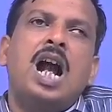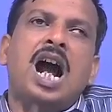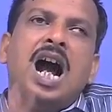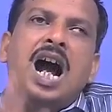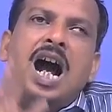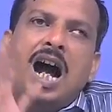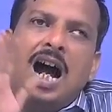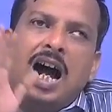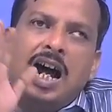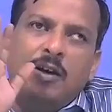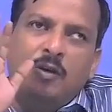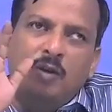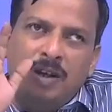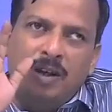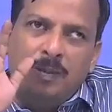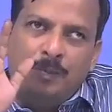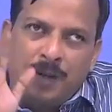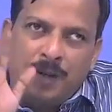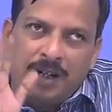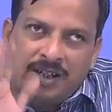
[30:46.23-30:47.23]
I
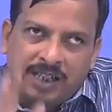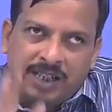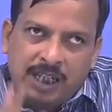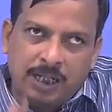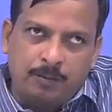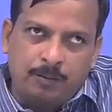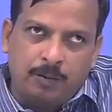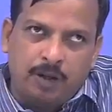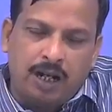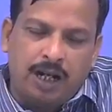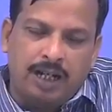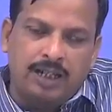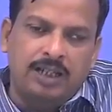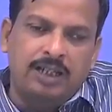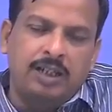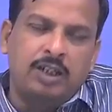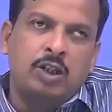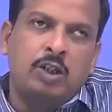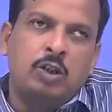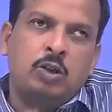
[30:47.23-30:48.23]
will specify
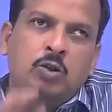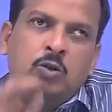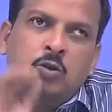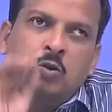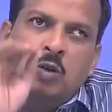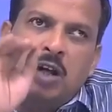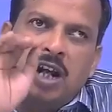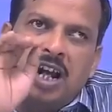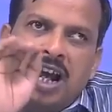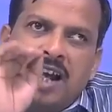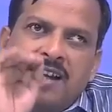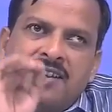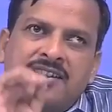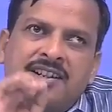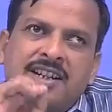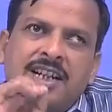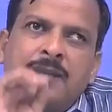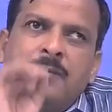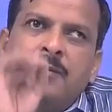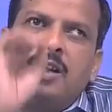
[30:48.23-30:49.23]
to
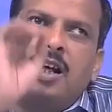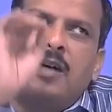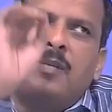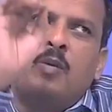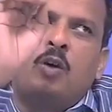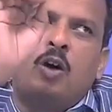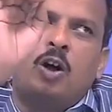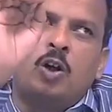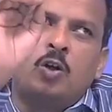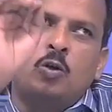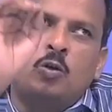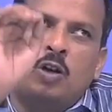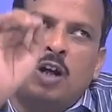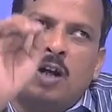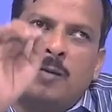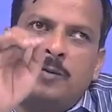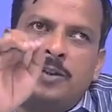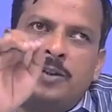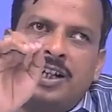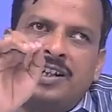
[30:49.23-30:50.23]
achieve the module
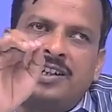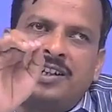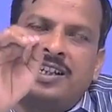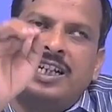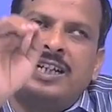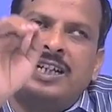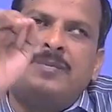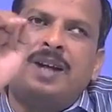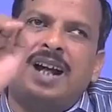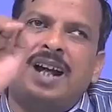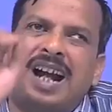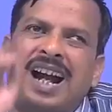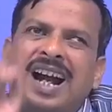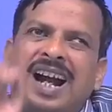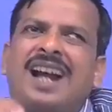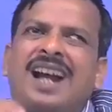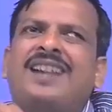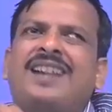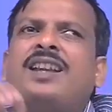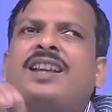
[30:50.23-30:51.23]
objective
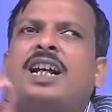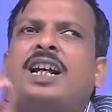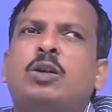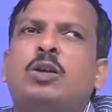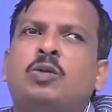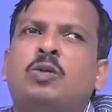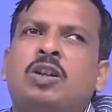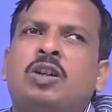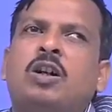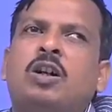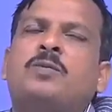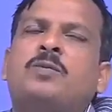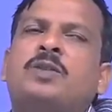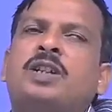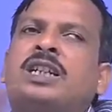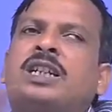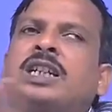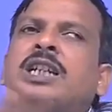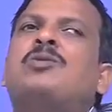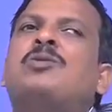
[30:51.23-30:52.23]
and the unit
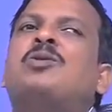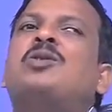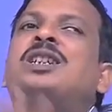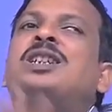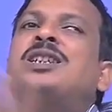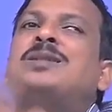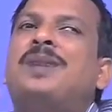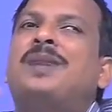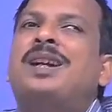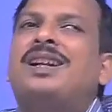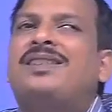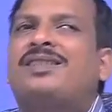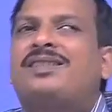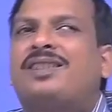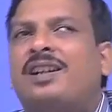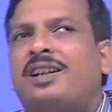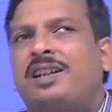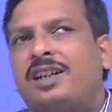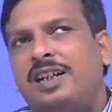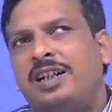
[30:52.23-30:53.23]
objective which is
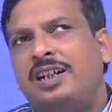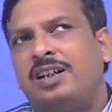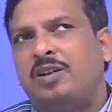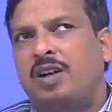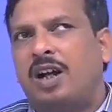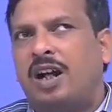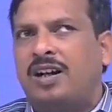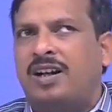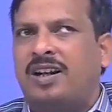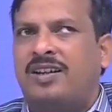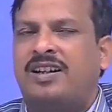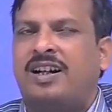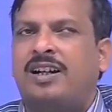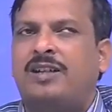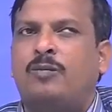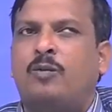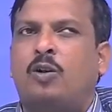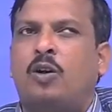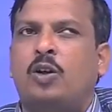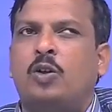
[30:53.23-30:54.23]
mentioned in under that
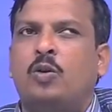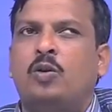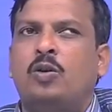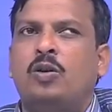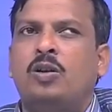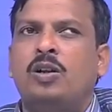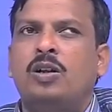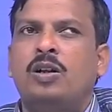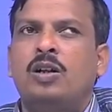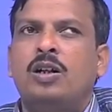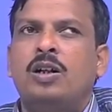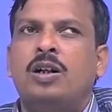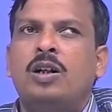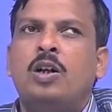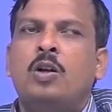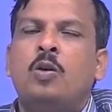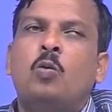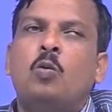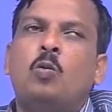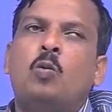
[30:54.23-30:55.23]
module,
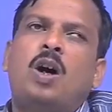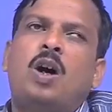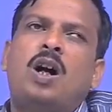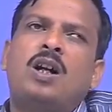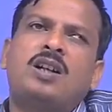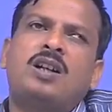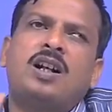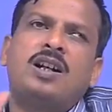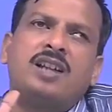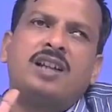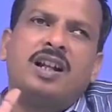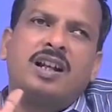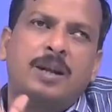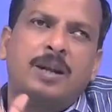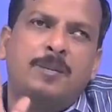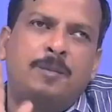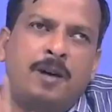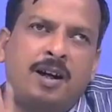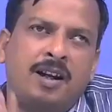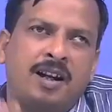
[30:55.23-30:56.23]
what are the
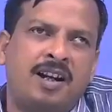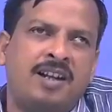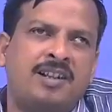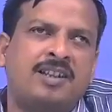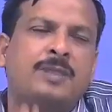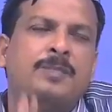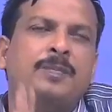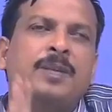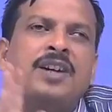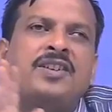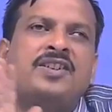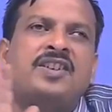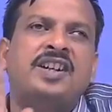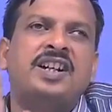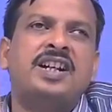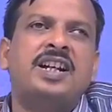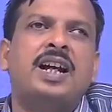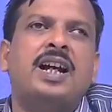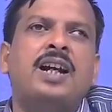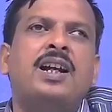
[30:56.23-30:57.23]
reference
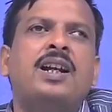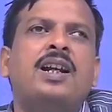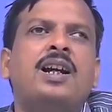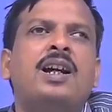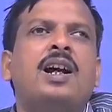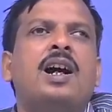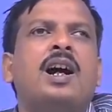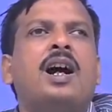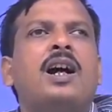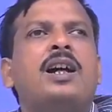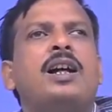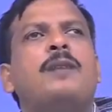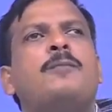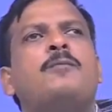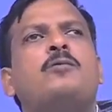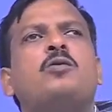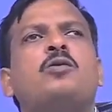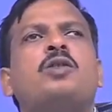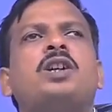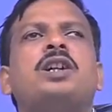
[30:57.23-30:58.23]
material I
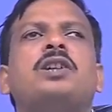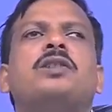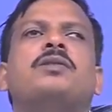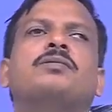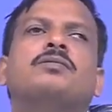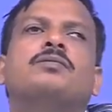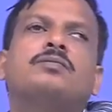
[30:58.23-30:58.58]
have to read.